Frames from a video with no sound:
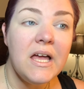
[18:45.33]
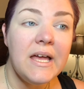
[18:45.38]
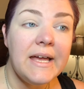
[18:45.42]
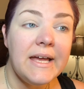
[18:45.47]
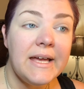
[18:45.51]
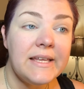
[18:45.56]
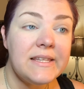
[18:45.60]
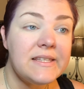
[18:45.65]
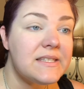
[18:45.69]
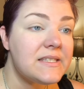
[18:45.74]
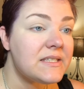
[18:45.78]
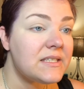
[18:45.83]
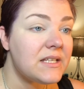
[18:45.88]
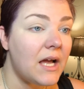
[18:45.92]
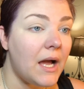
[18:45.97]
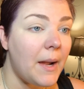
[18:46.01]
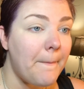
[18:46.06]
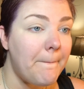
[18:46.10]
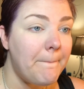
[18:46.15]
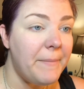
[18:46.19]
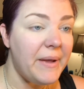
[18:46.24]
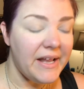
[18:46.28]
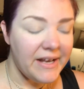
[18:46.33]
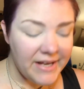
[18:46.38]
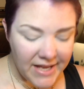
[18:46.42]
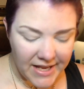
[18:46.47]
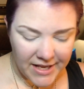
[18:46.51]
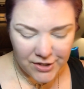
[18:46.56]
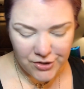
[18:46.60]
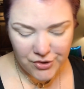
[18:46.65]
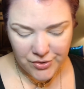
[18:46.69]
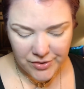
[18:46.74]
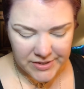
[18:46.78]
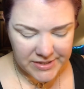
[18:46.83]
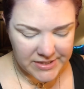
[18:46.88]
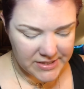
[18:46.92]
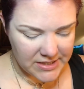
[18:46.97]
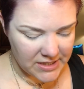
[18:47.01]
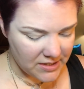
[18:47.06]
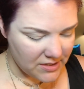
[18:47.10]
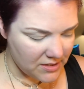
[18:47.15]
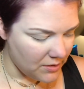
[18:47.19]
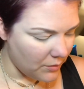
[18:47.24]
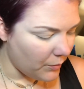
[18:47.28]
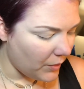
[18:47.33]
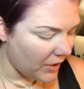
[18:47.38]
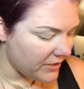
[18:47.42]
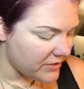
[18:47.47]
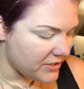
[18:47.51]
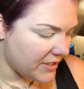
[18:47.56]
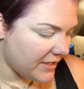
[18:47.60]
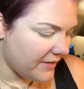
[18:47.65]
It's been interesting to watch her.